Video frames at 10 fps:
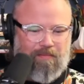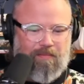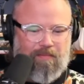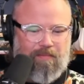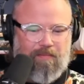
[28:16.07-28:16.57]

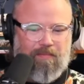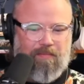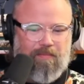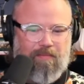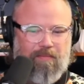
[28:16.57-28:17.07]

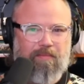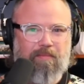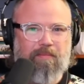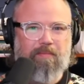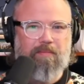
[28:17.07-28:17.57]

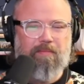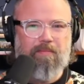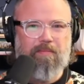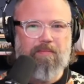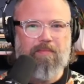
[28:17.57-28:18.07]

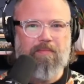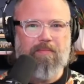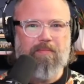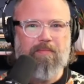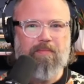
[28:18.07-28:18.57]

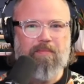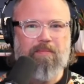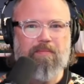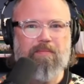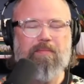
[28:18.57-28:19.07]

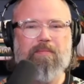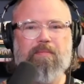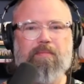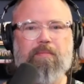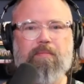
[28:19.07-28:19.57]

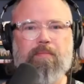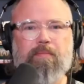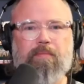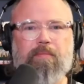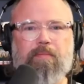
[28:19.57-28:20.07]

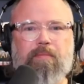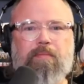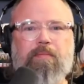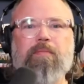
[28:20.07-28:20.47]
(silent)